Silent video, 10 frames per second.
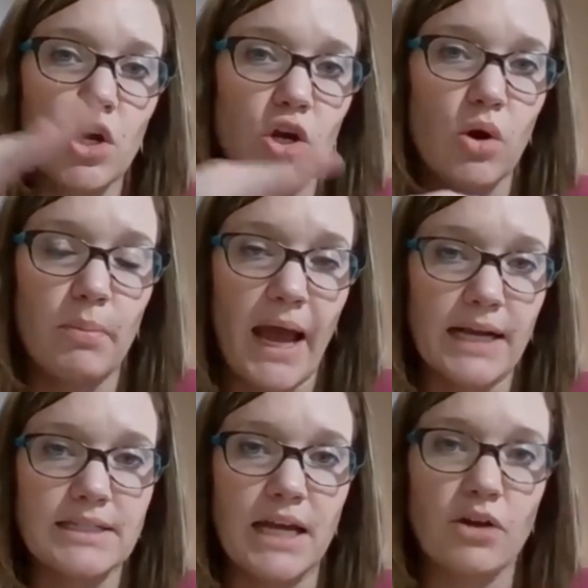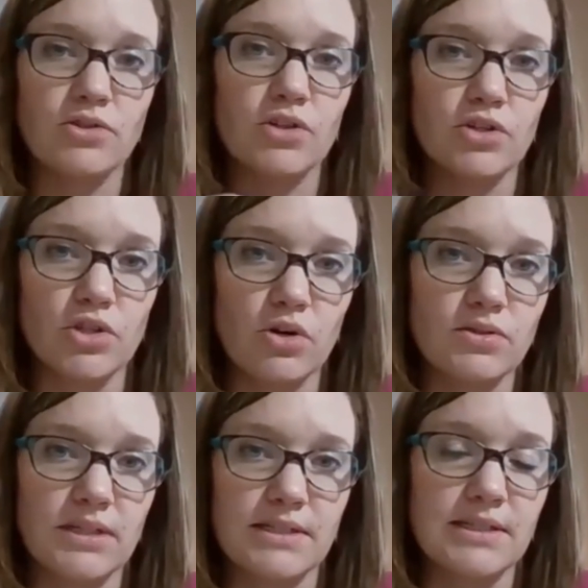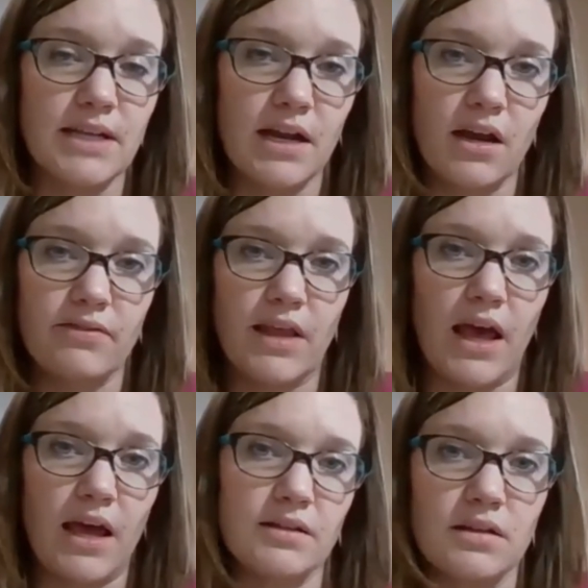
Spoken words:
go back down to their dose and stay on that